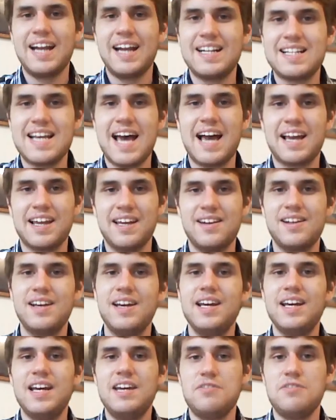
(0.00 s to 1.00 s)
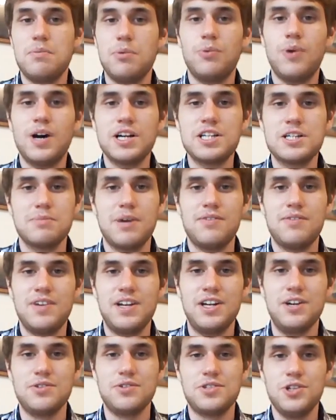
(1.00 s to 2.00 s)
attack it. If you've been watching my
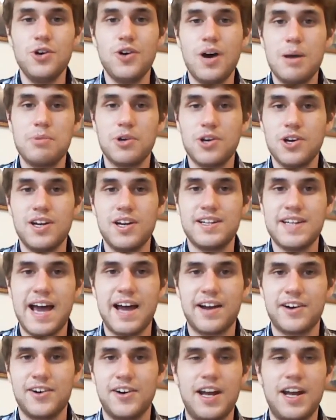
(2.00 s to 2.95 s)
videos, you know I'm a good attacker.